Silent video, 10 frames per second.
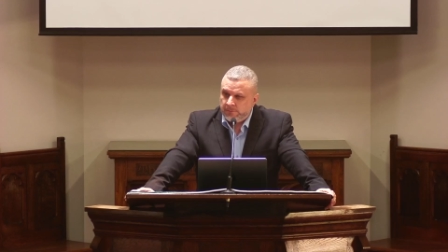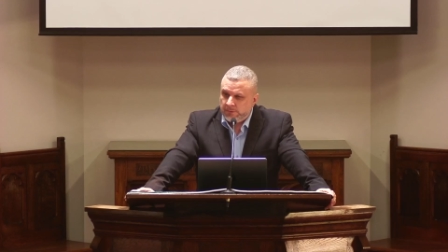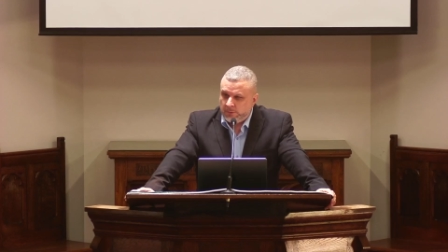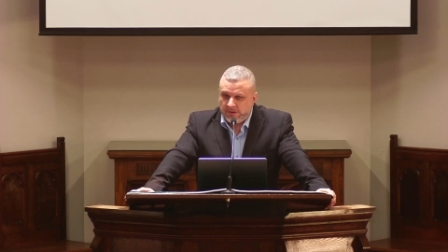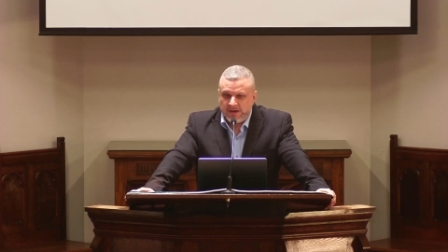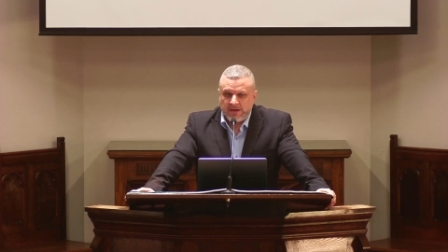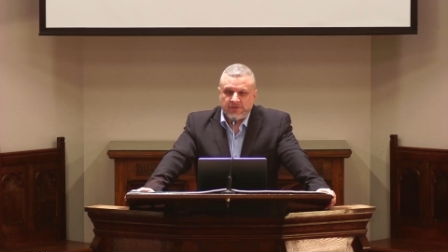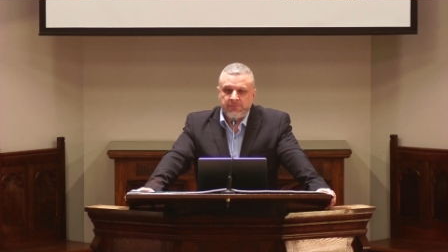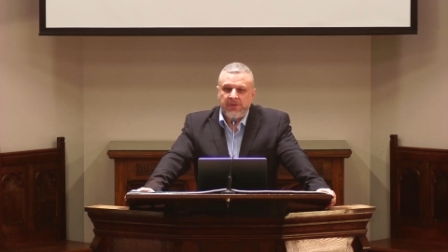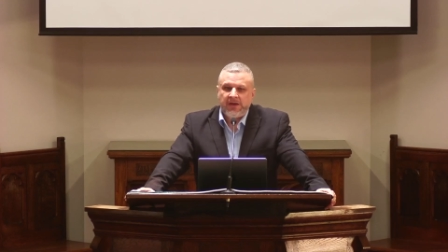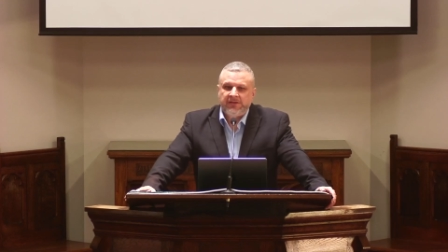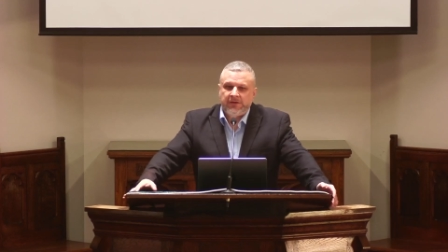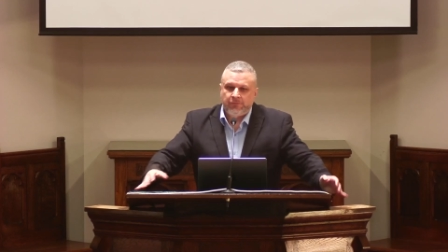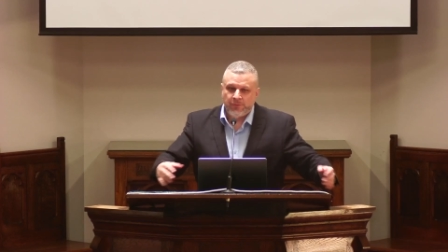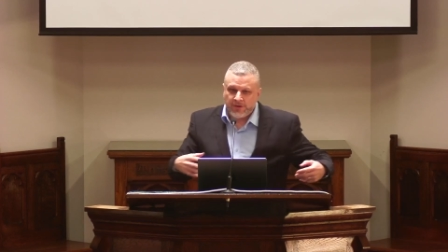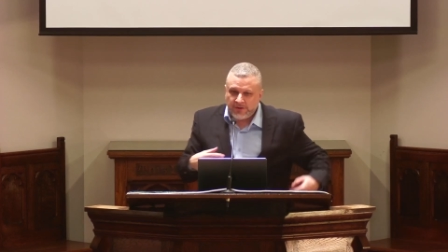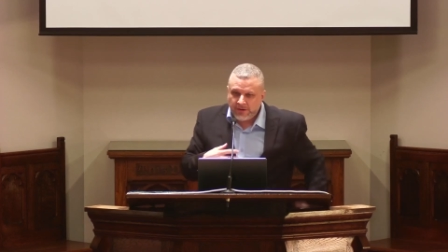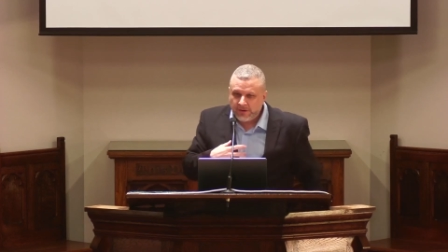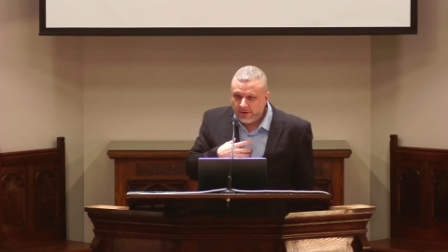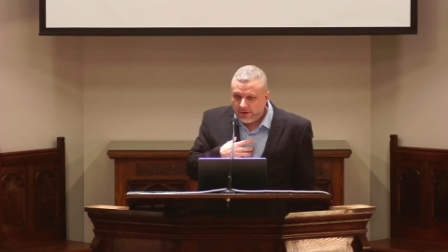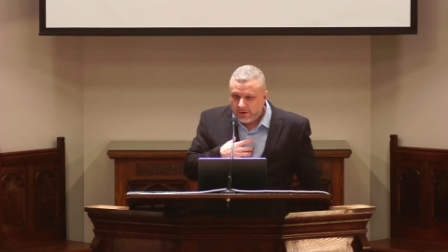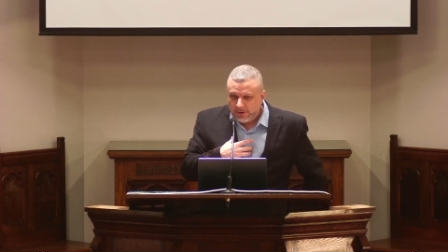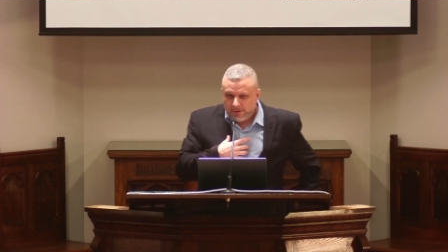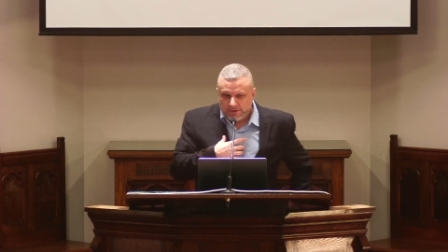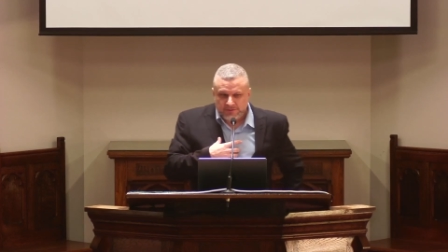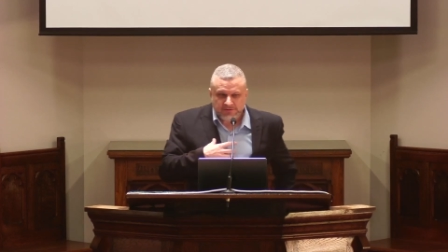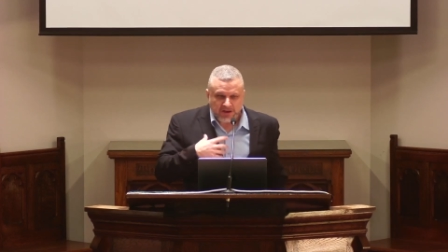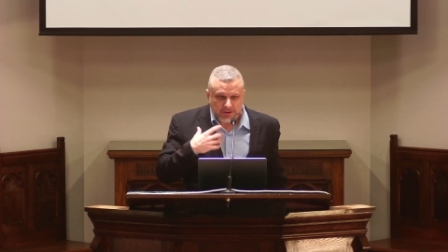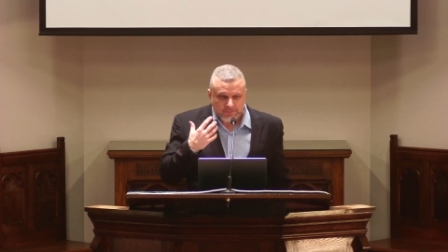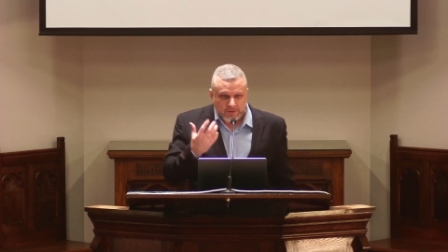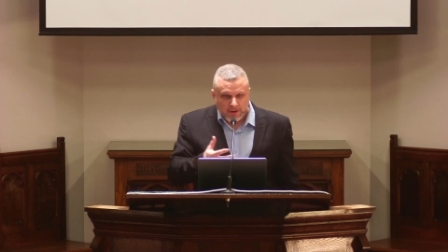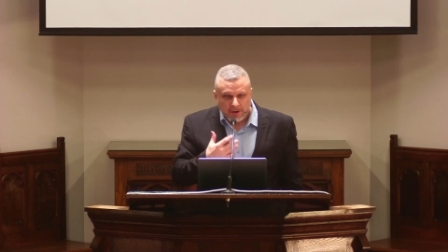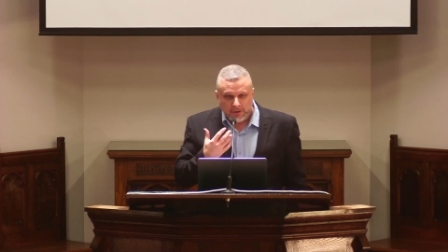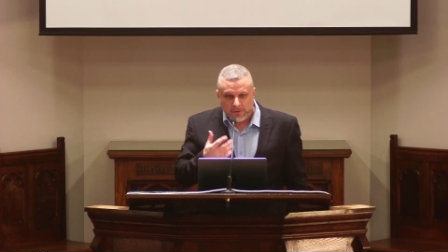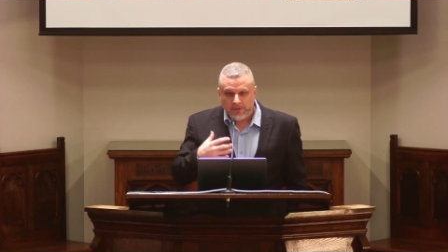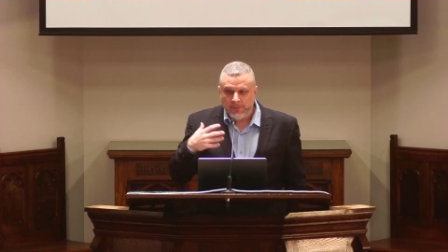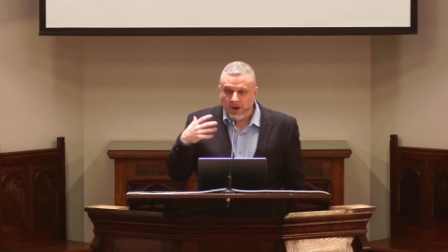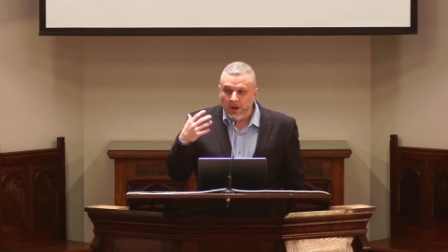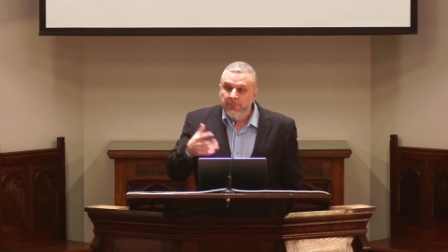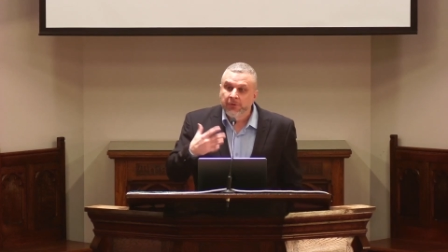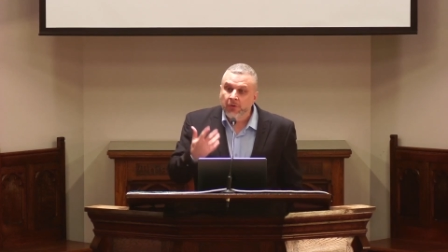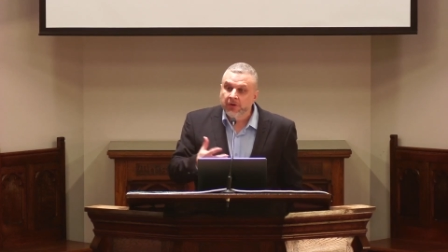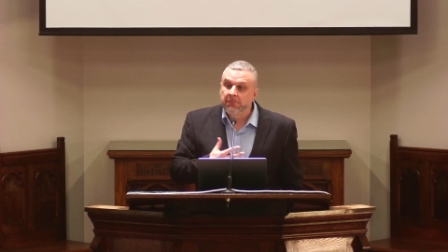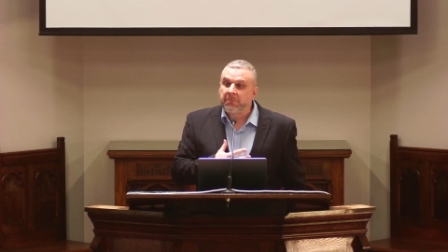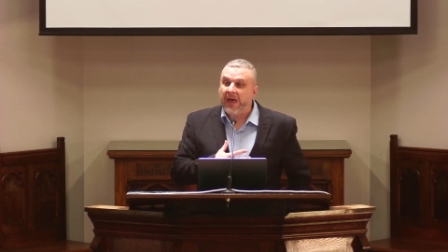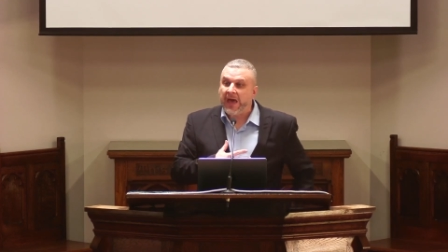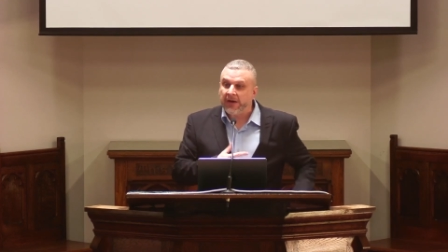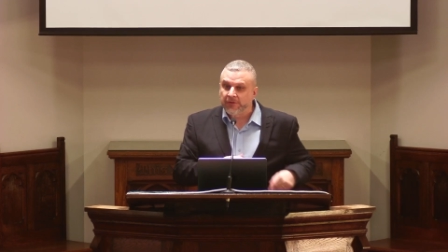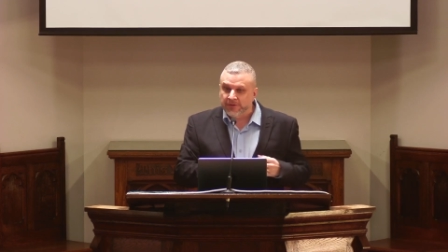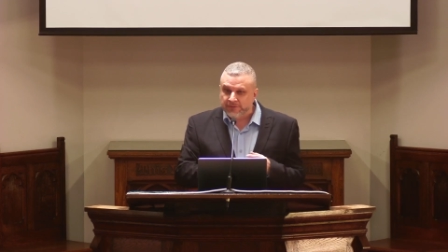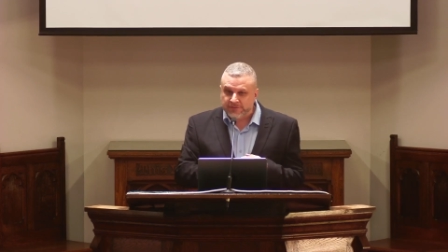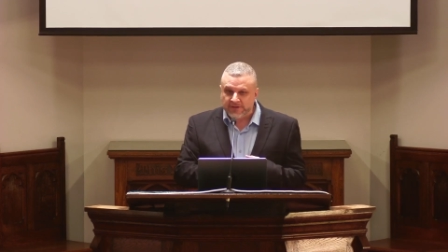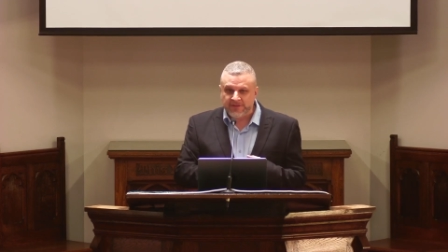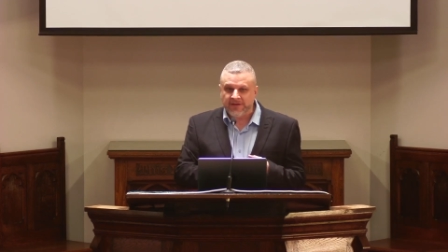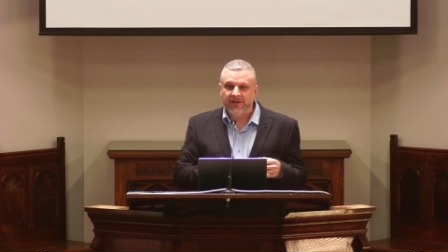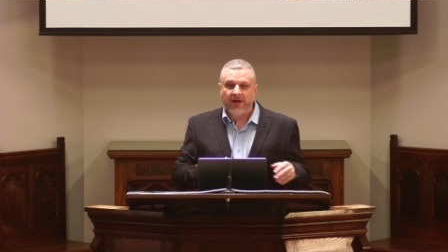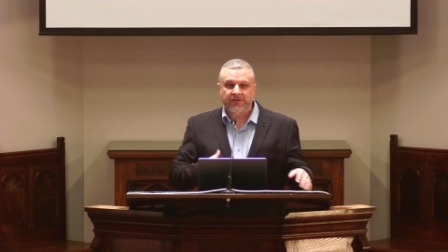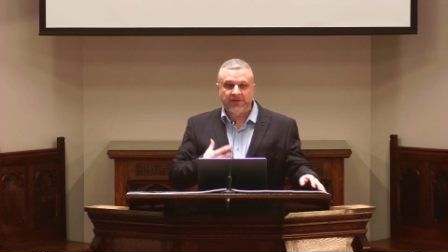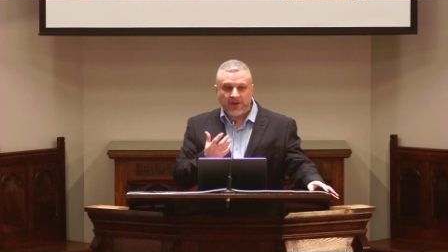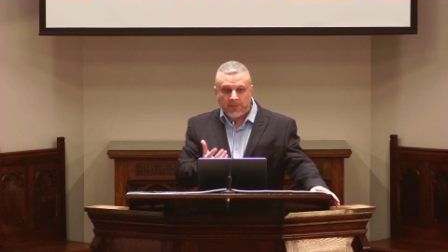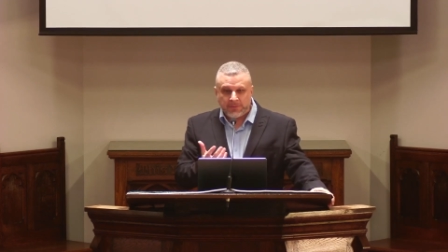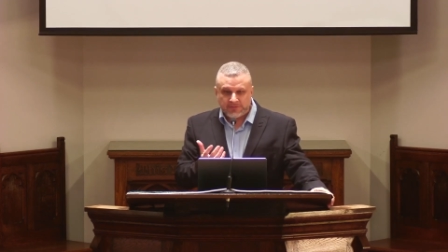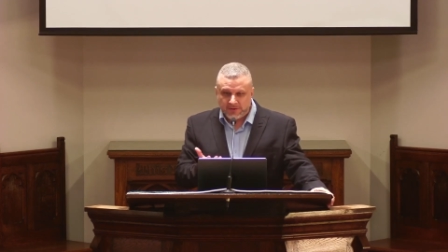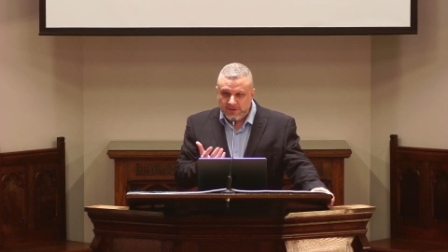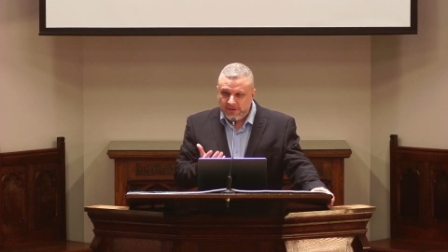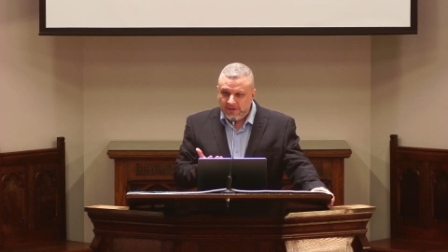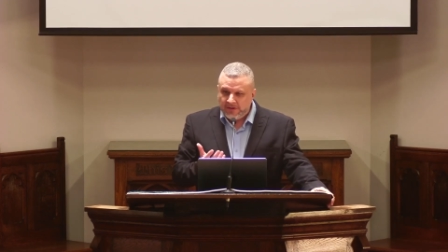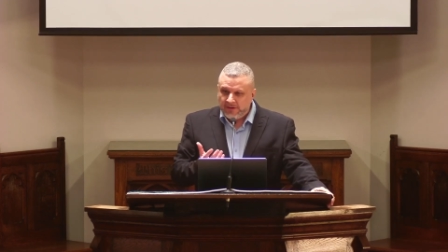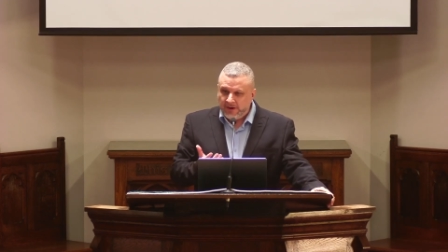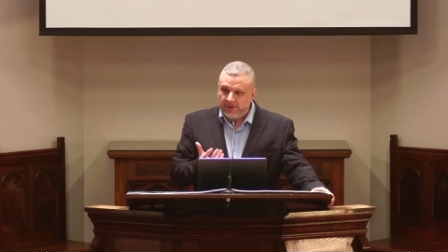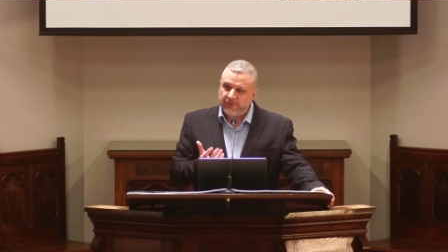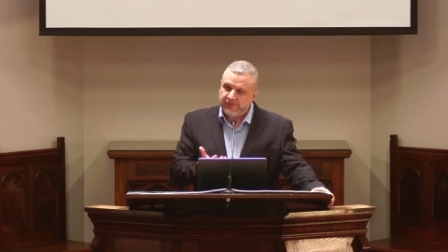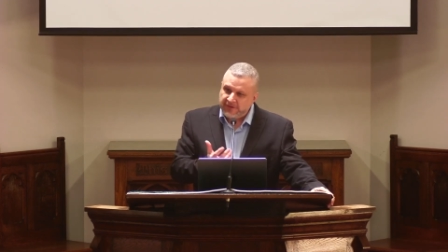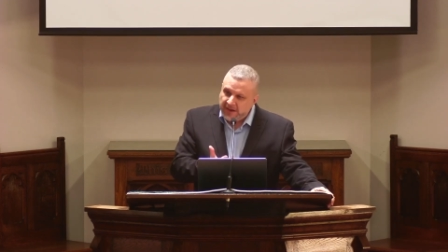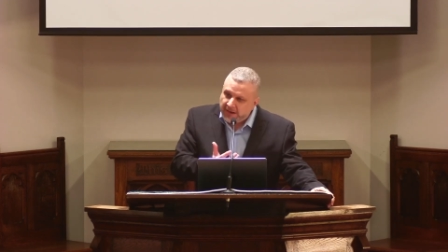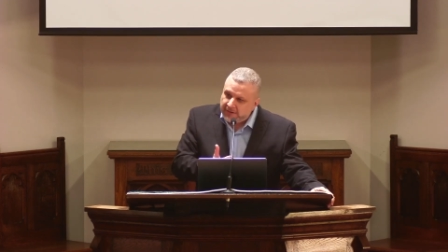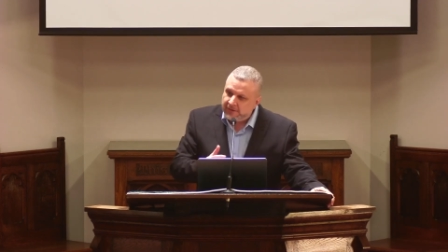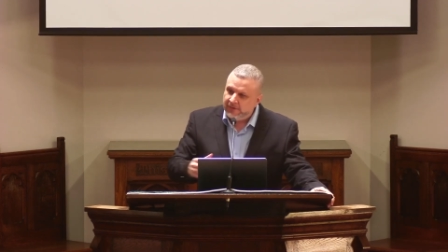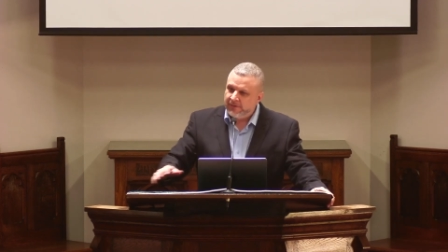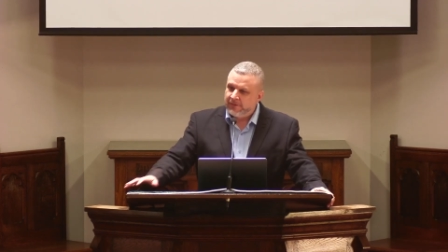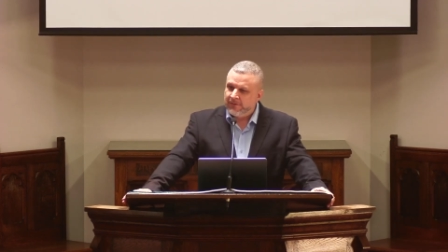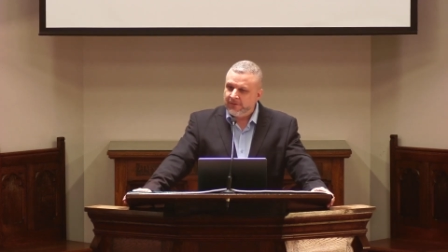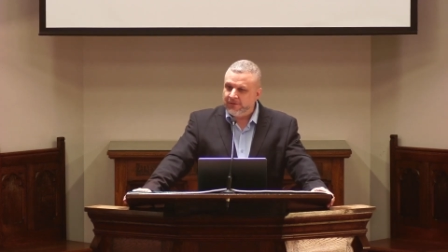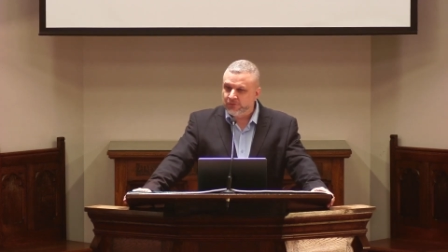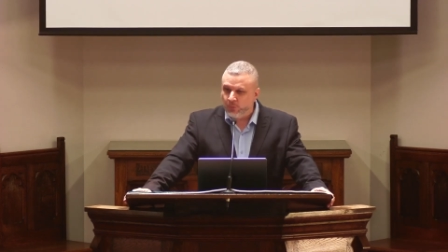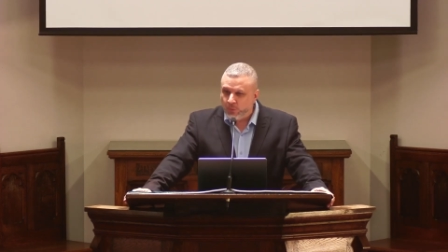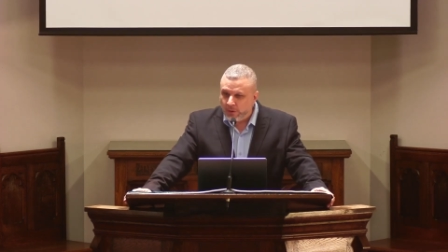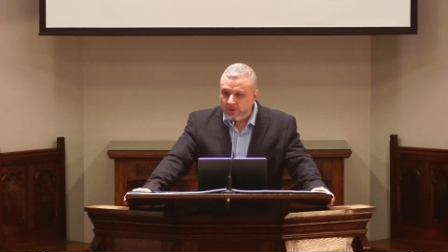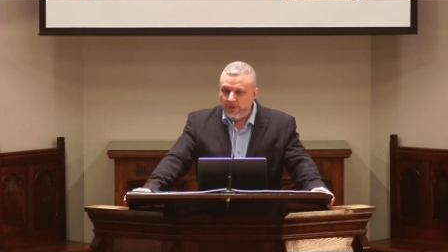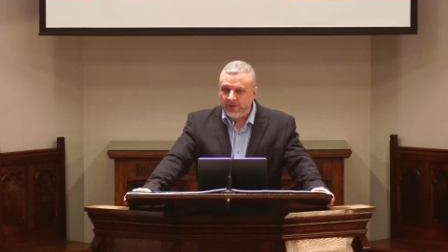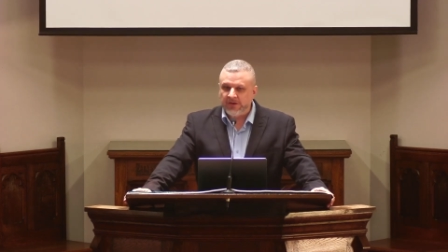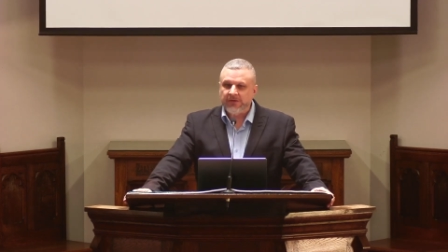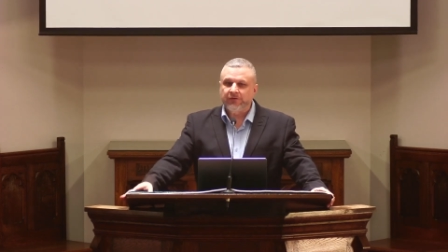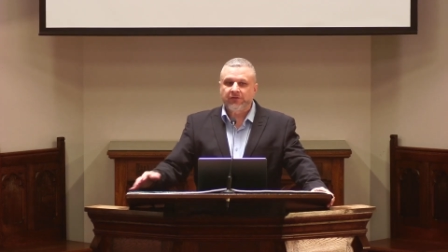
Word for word: We can't expect that if we're in a, a state of un, or unbroken pattern of sin that God's going to help us understand his word and give us